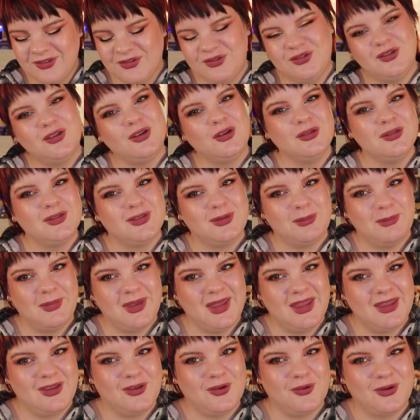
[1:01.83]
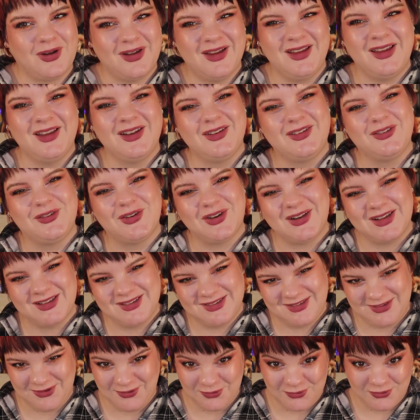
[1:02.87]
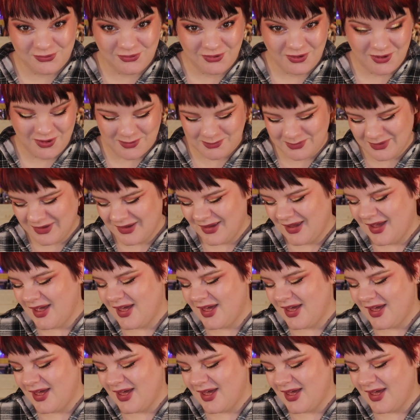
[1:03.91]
Don't make your interest your job.